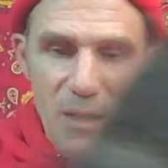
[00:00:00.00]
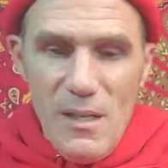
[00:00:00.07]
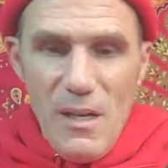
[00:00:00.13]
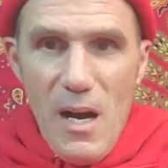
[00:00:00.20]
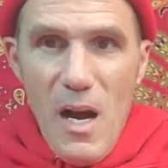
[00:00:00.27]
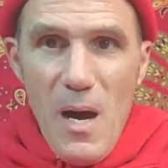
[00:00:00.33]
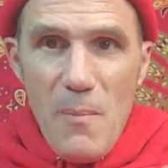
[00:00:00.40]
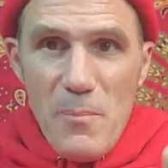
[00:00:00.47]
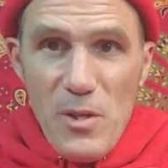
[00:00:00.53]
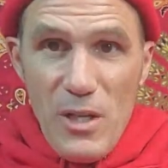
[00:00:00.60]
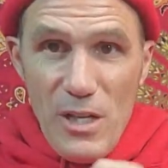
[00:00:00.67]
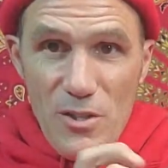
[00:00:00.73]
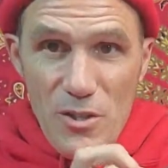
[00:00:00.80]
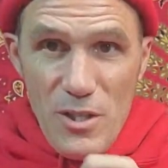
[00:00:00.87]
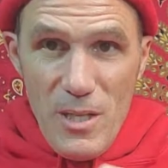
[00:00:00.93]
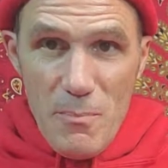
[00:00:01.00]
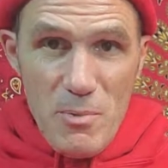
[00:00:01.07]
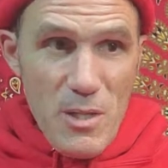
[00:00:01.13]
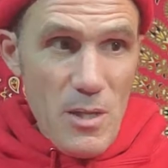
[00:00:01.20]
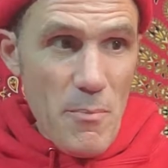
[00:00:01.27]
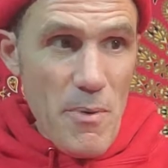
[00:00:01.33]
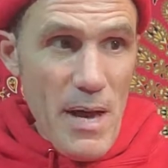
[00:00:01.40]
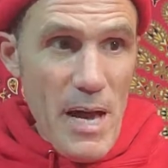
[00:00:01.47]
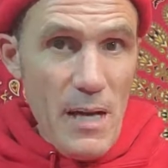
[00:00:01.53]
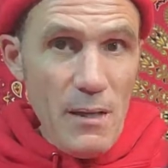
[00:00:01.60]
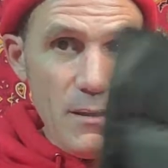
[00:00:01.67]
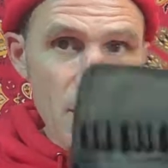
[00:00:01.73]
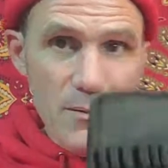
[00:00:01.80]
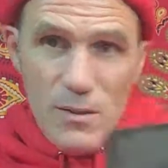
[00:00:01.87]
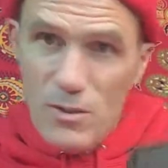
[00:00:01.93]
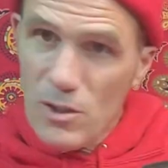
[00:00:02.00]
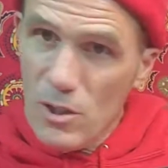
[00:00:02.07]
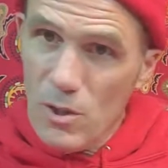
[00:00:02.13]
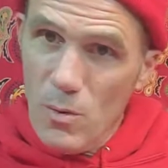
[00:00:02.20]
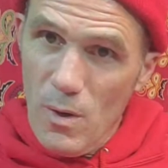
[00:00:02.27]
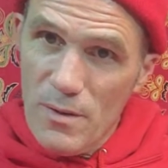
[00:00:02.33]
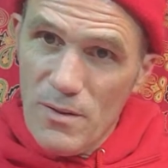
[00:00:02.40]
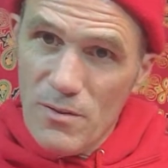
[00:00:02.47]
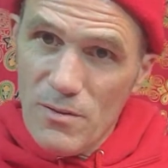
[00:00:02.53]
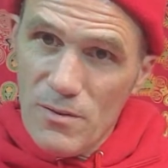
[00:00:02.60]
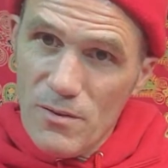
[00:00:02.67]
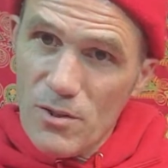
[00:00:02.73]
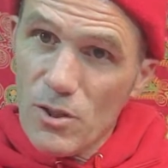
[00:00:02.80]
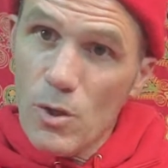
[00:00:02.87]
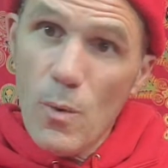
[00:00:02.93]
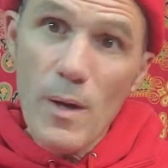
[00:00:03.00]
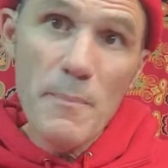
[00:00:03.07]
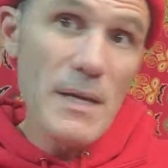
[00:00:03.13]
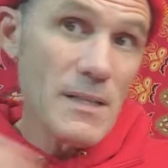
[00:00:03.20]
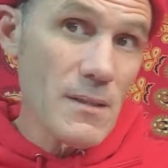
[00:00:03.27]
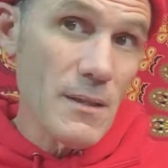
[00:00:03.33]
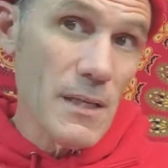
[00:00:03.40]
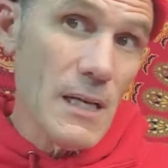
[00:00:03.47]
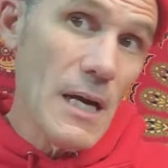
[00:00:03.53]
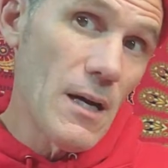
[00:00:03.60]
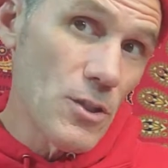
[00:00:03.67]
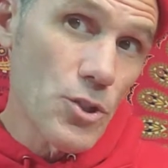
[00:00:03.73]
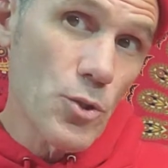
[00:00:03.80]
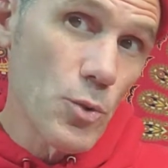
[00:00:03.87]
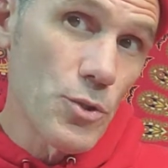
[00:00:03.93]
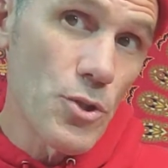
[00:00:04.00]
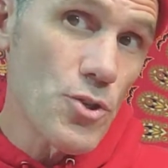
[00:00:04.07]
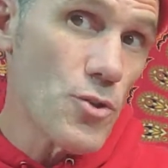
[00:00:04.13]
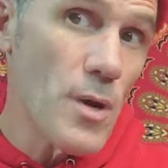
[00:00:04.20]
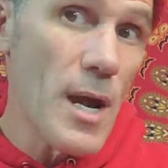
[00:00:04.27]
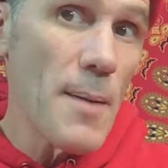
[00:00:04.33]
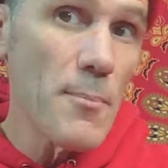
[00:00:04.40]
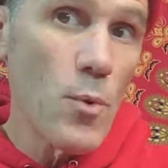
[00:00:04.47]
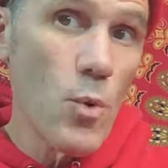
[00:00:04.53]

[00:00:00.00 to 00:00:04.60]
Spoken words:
You got your tips on the back. This can go on this can go on basically a shoulder strap,